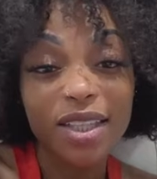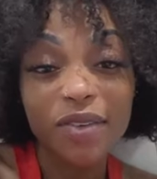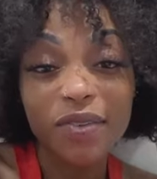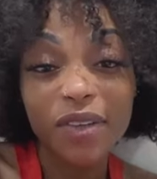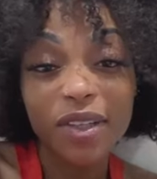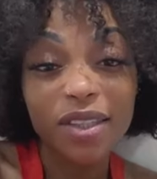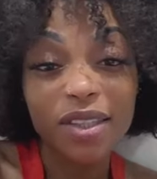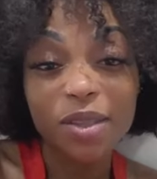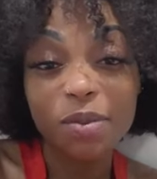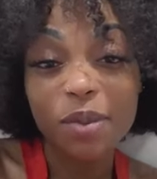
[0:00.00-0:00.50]
give
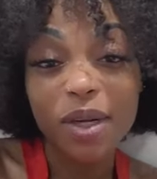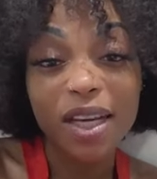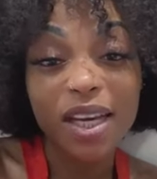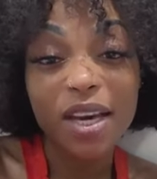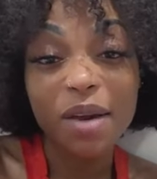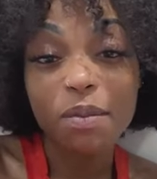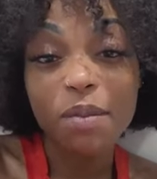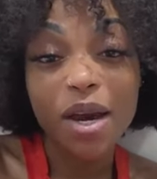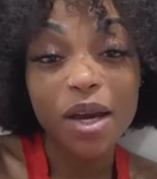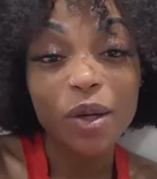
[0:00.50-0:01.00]
us, you want
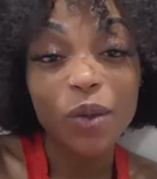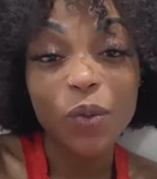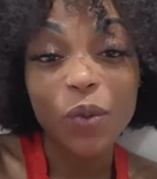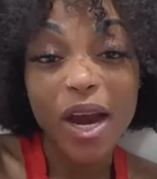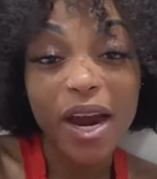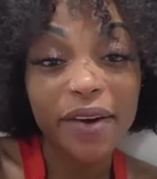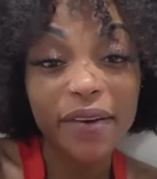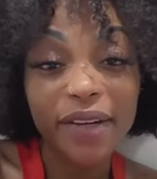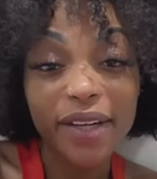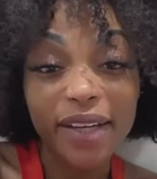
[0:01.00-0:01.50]
us to come to
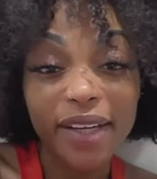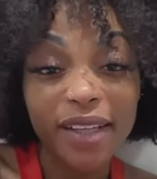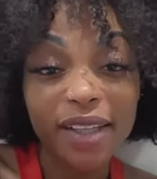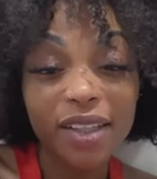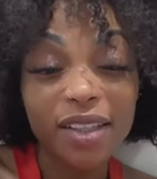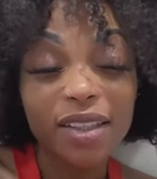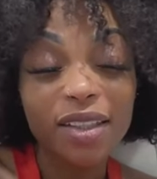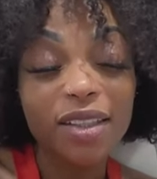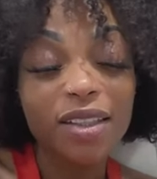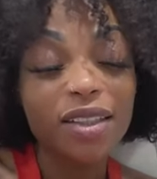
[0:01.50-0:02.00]
your
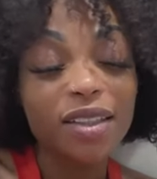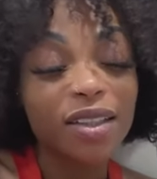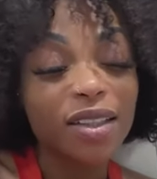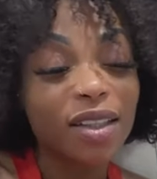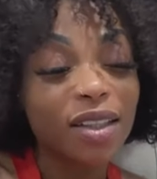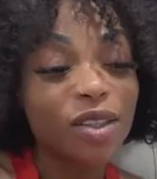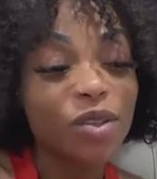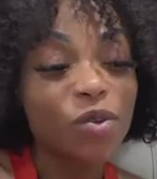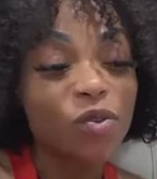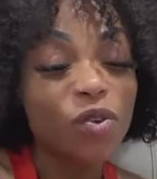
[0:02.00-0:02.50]
city,
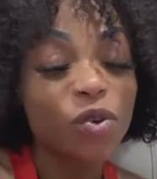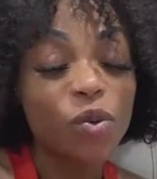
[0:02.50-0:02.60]
let us know.